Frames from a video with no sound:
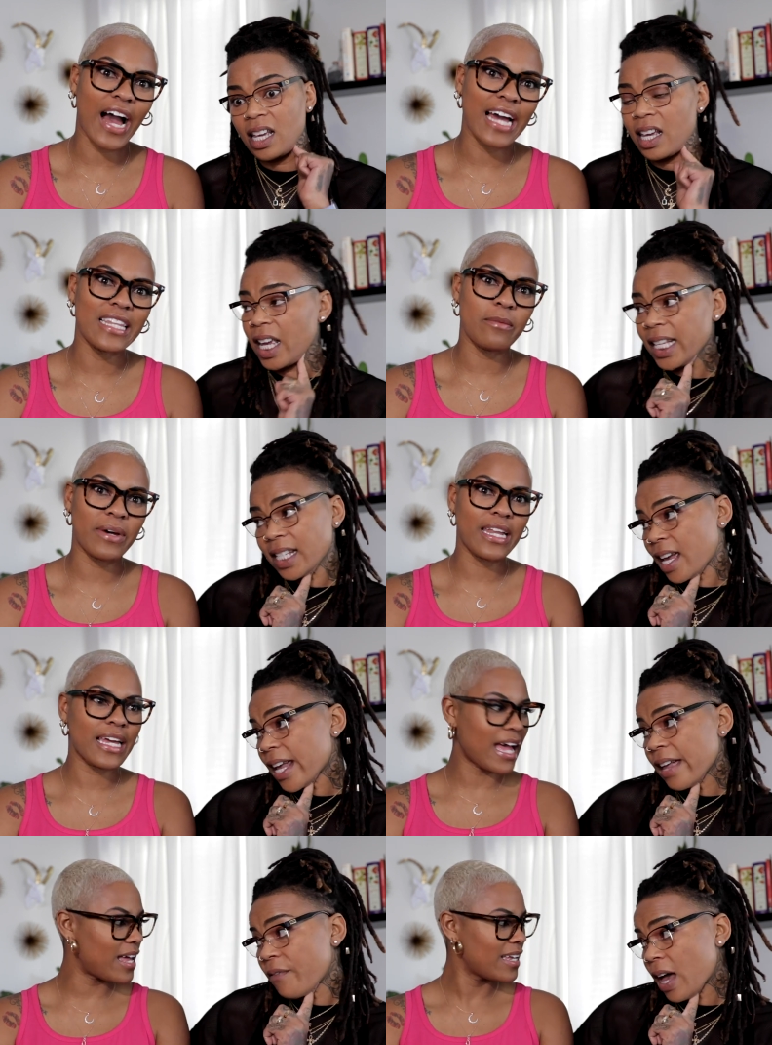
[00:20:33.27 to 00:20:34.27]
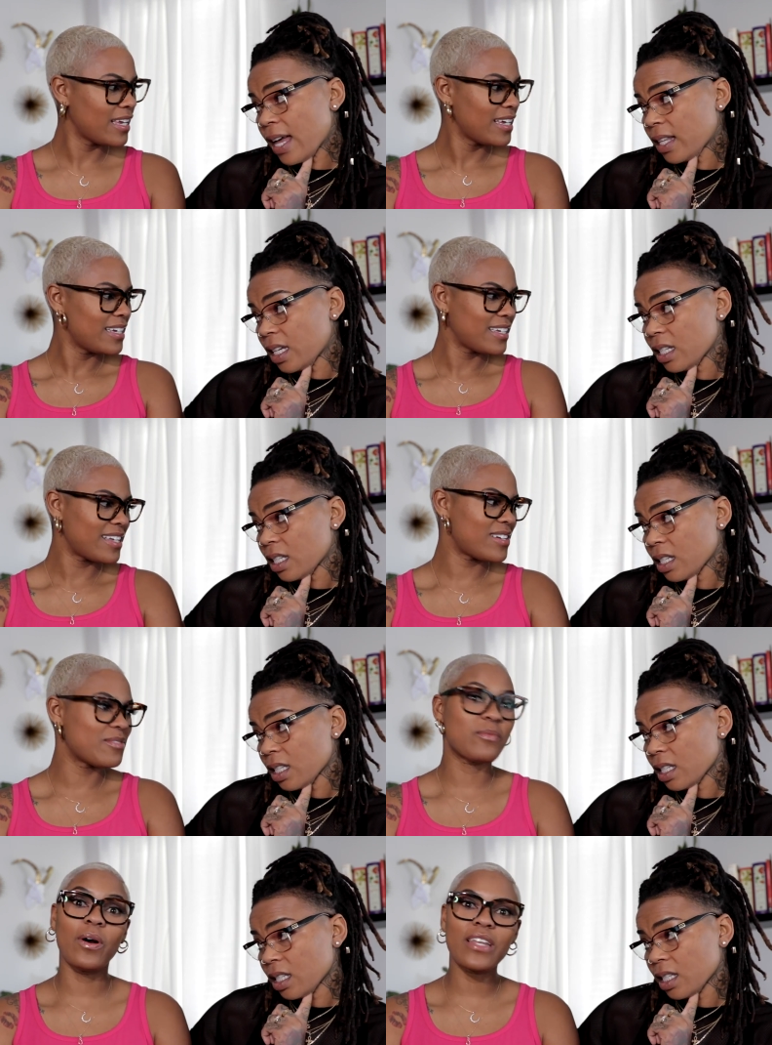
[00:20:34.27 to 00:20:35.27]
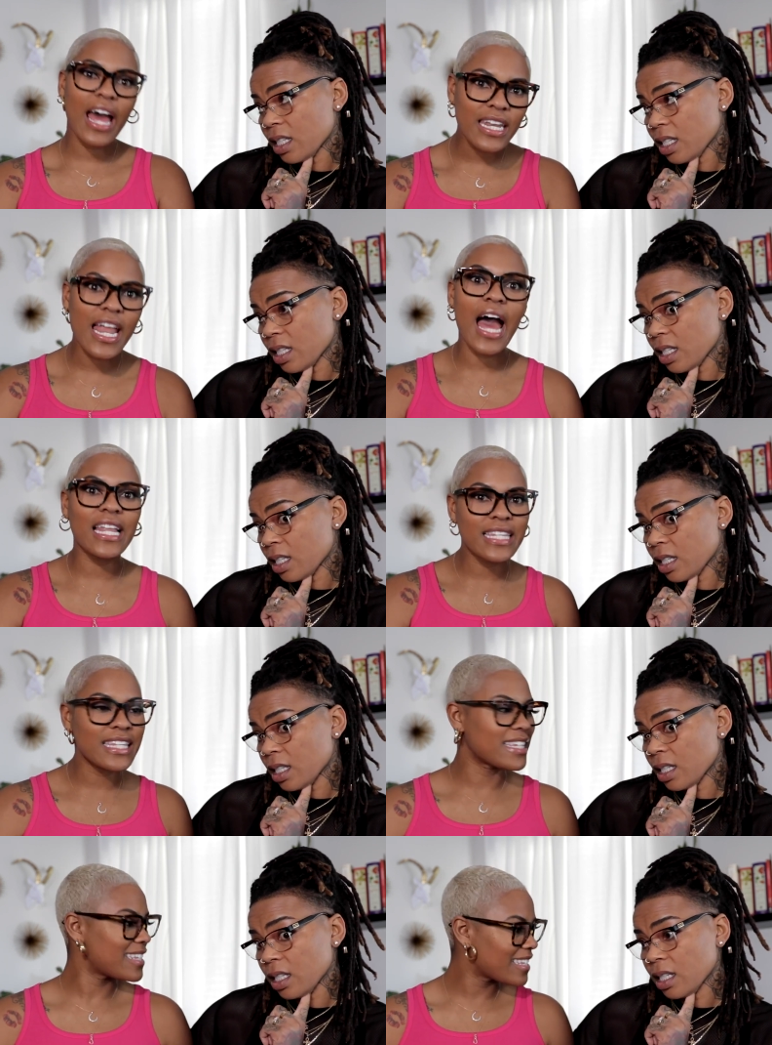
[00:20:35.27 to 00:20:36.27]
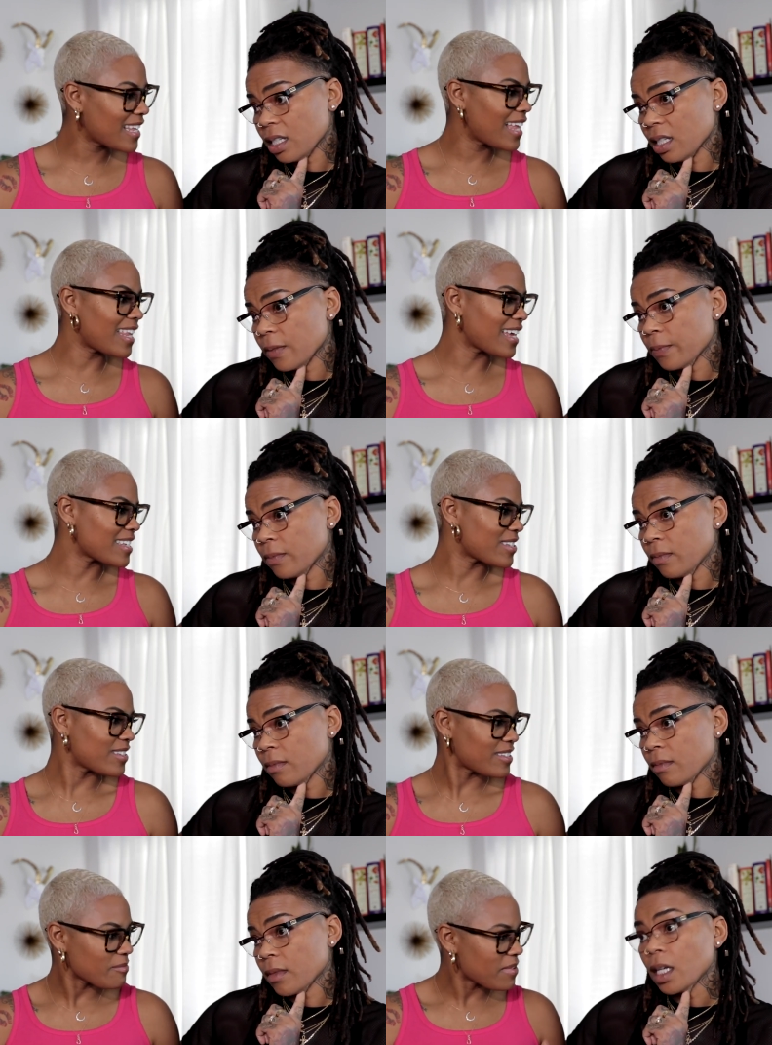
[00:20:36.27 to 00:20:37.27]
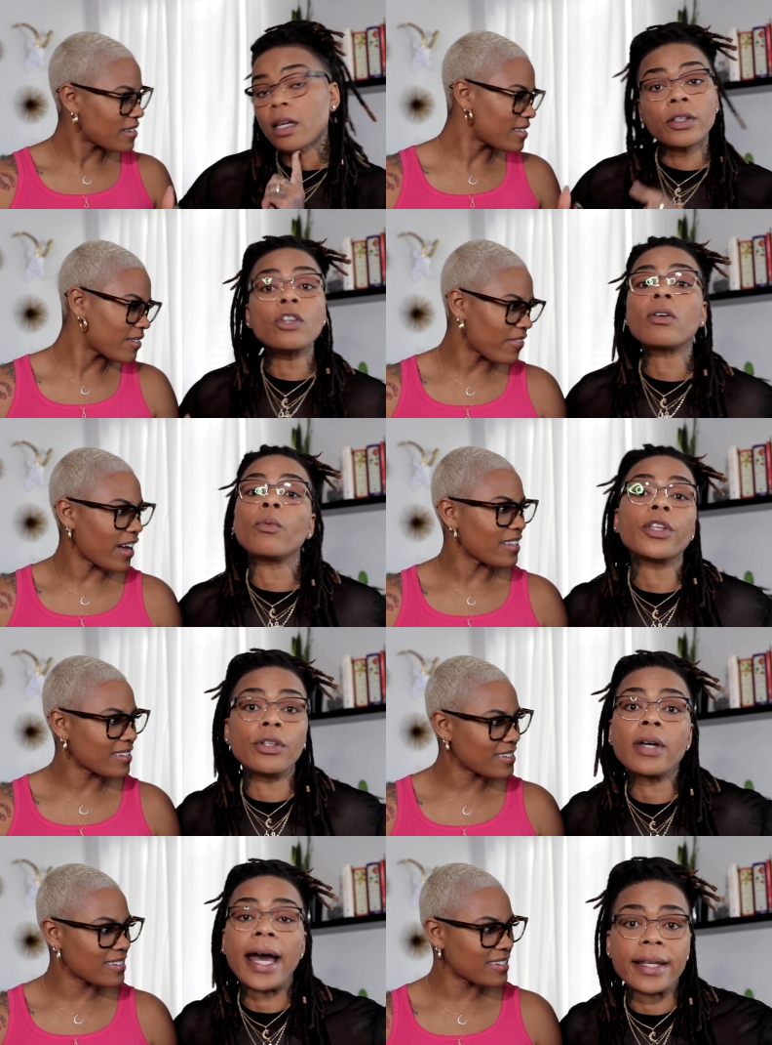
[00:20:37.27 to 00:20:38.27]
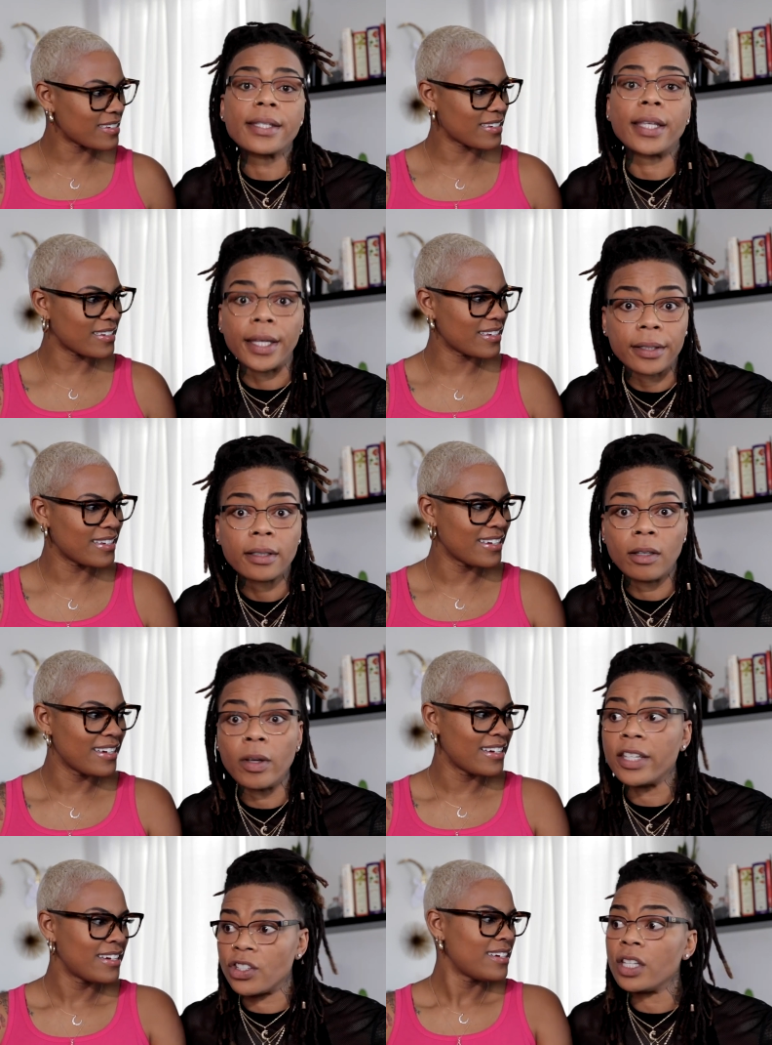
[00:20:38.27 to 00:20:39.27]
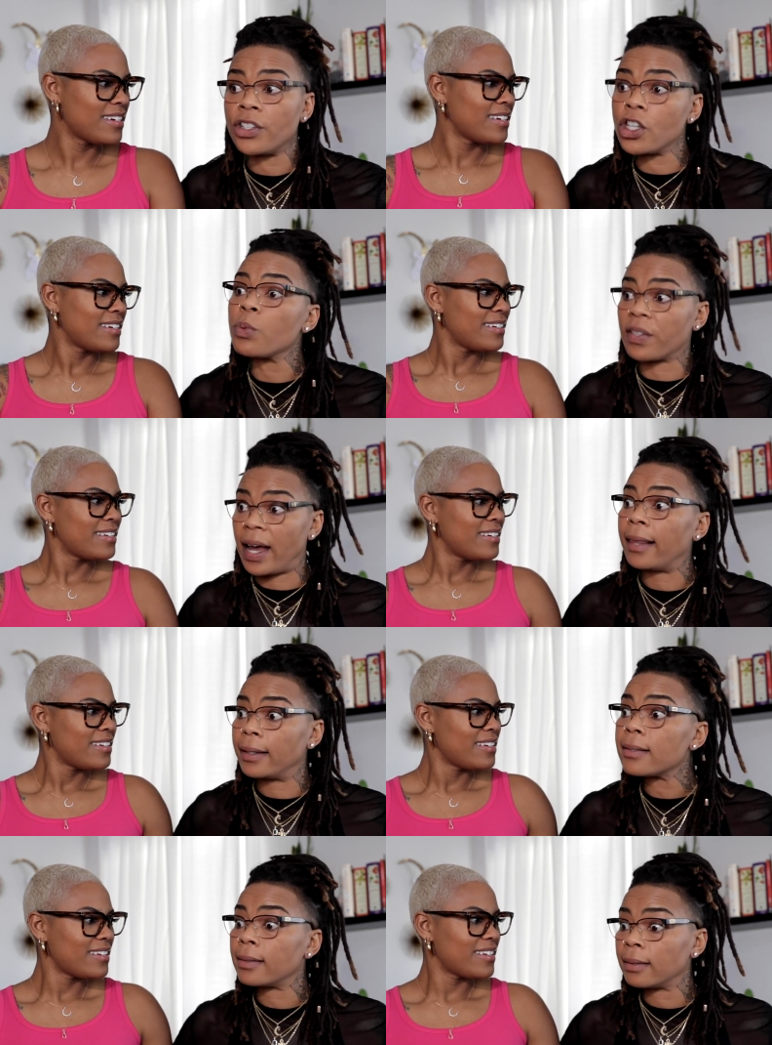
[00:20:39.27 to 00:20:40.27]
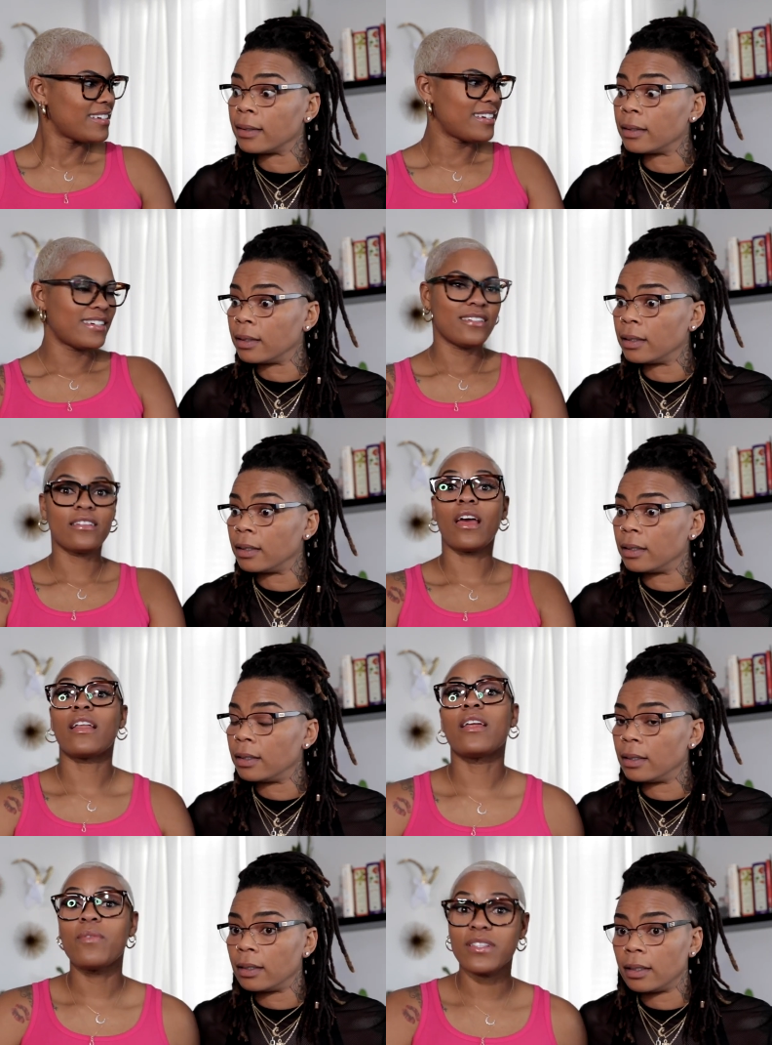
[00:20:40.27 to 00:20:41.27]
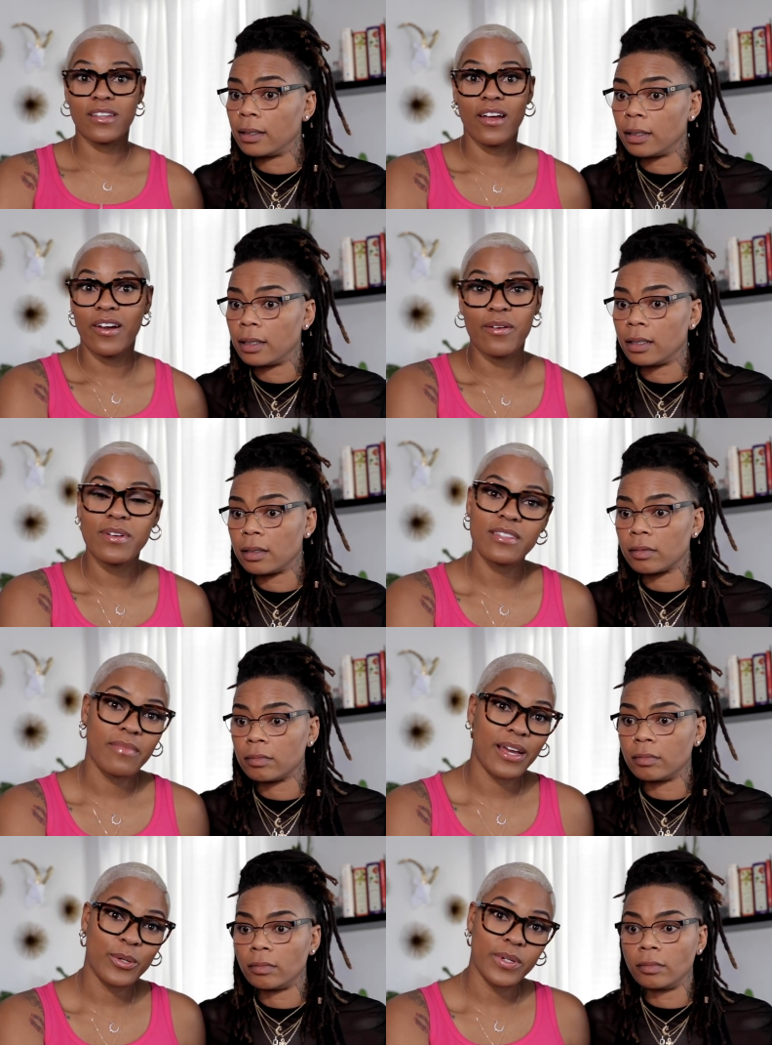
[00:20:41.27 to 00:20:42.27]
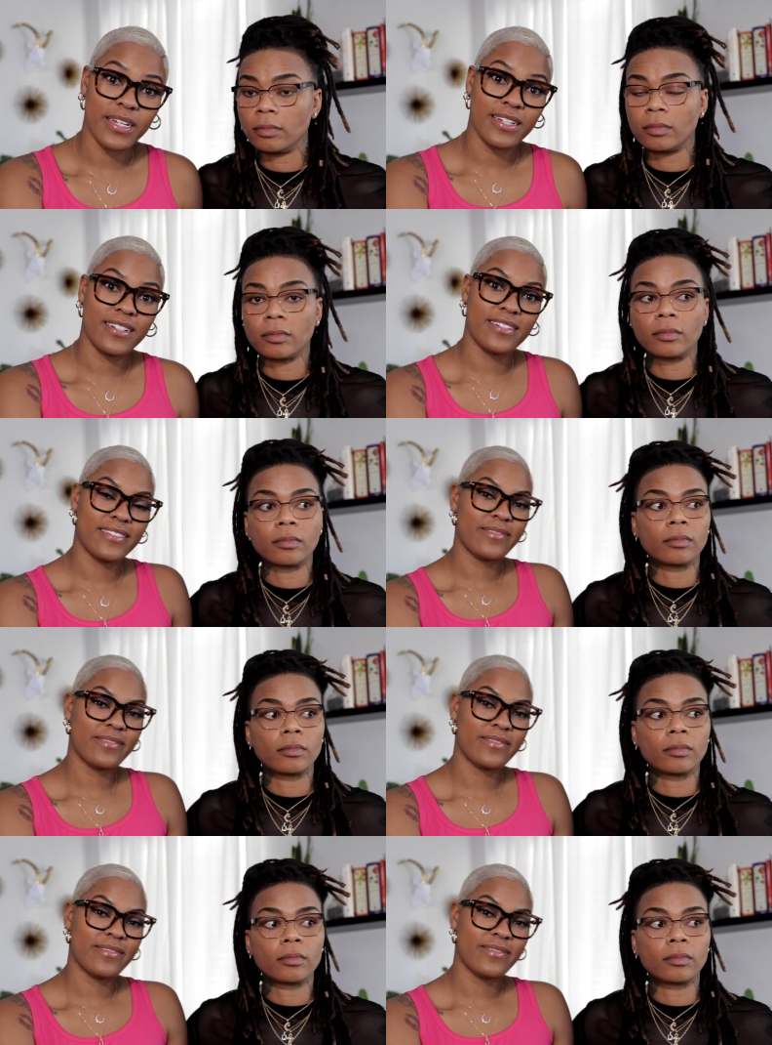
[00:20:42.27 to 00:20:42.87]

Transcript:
Speaker 1: violent. It did it get got, violent. Well, not not not like
Speaker 2: domestic. You you gotta see. You she she was
Speaker 1: violent. Yeah, it wasn't her. It wasn't my queen.